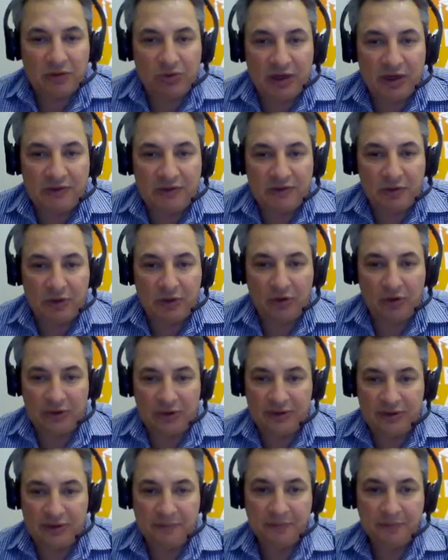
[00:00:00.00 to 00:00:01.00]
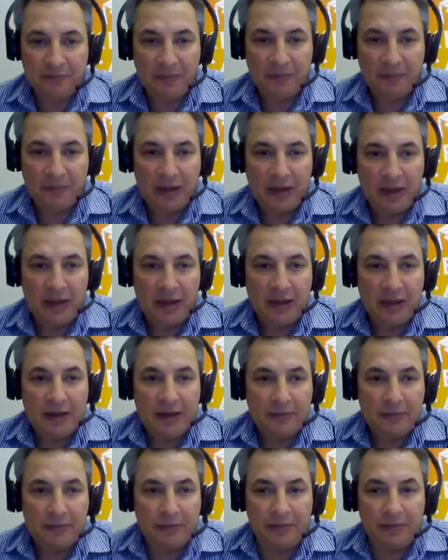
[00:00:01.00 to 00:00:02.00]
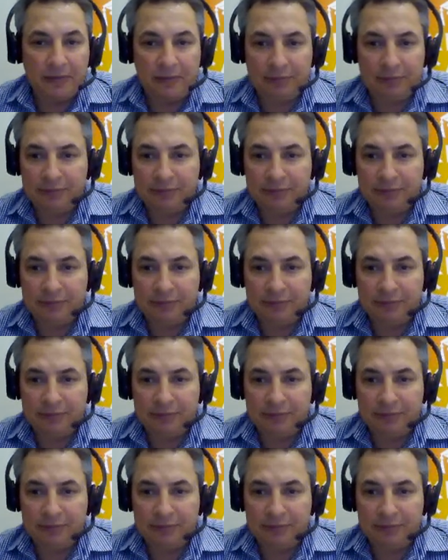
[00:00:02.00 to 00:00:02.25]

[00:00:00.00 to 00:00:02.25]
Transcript: would transfer across. I